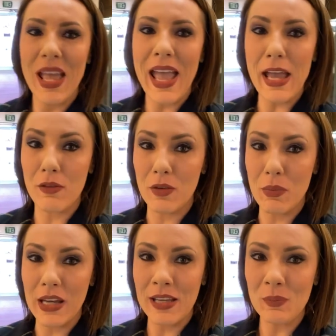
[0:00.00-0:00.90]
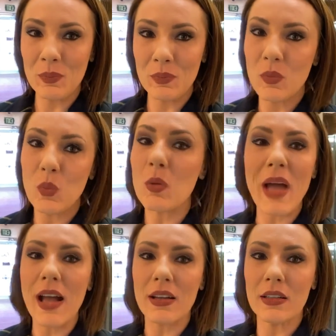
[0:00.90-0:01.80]
Hey everybody, we're
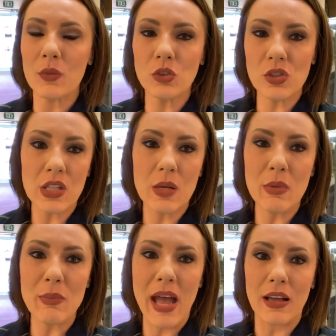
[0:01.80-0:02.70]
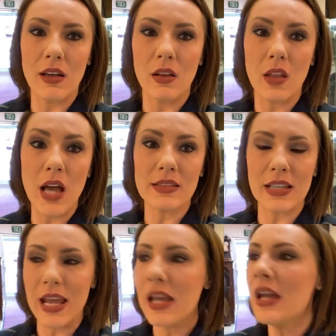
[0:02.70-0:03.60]
back. We're just going to be back a lot
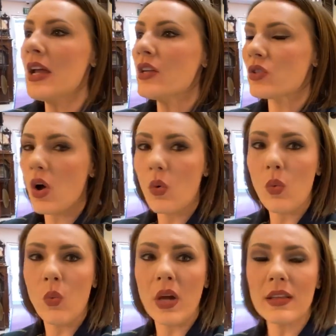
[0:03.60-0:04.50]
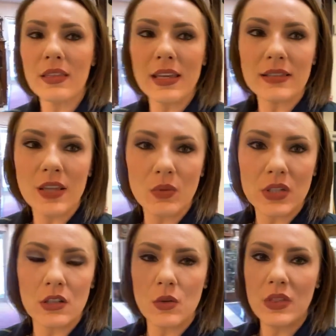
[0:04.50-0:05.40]
today. So one of the things I was
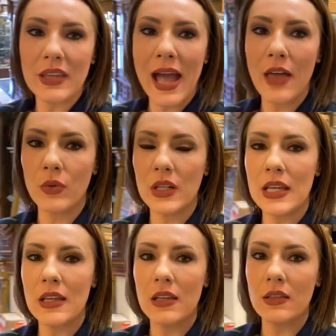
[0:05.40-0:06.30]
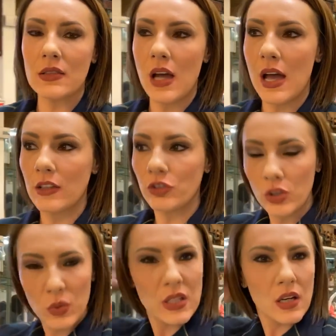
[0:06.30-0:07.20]
going to do with Katharine is uh, she
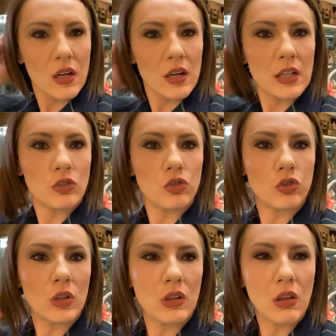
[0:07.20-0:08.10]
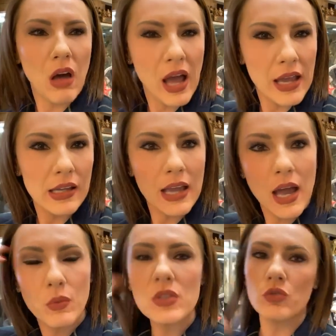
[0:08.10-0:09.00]
was here in July. Yeah, it
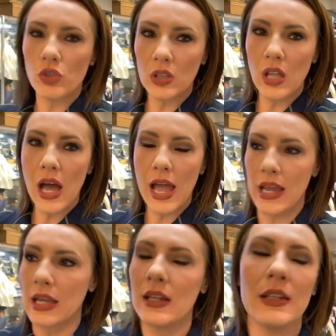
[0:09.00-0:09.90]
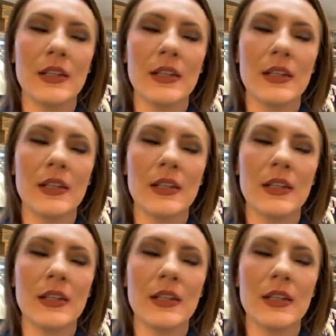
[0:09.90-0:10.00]
was July. Yeah.